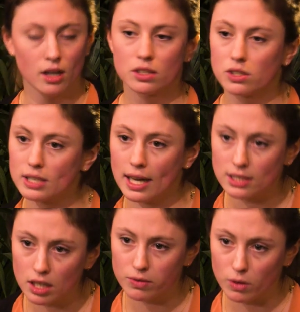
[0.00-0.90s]
So the
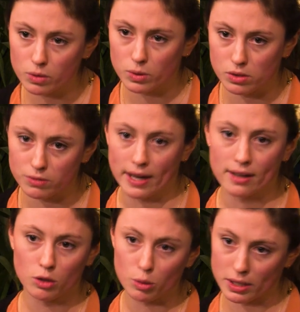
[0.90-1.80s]
idea of Volt was to
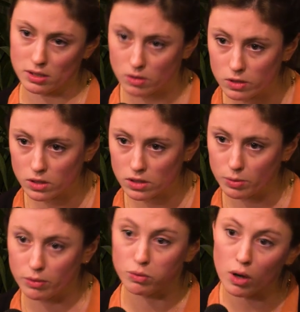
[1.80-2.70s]
find European
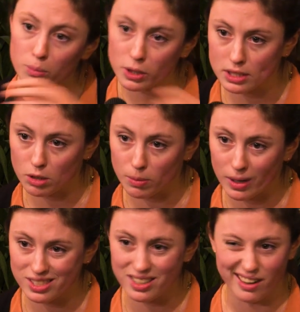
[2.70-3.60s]
solutions with one political
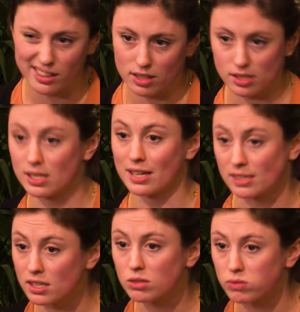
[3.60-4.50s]
party, and it doesn't
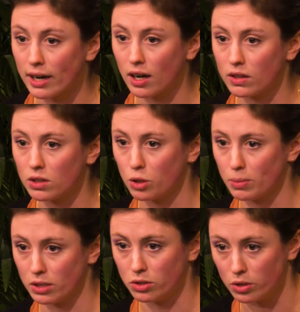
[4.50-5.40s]
exist right now in the
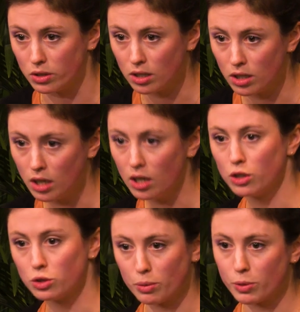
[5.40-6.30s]
European Union,
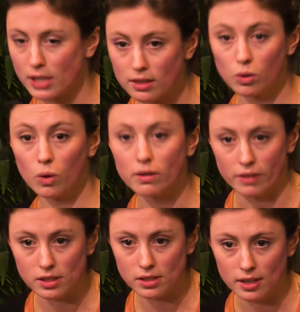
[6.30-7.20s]
to represent all of
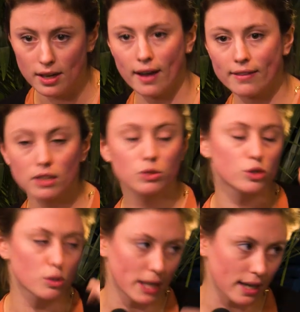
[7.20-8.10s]
us, and then to
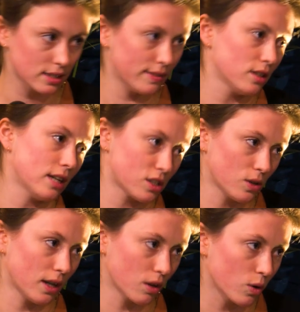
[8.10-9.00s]
also be active at the
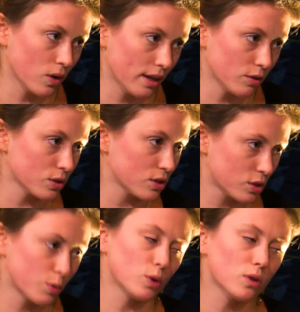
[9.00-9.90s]
national and local levels.
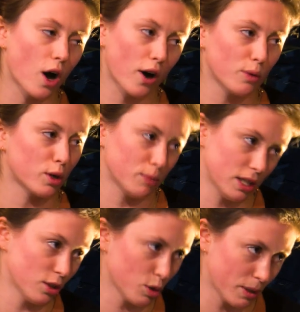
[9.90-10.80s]
So we don't only want to be
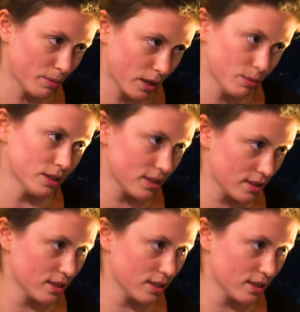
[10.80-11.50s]
in the European Parliament. So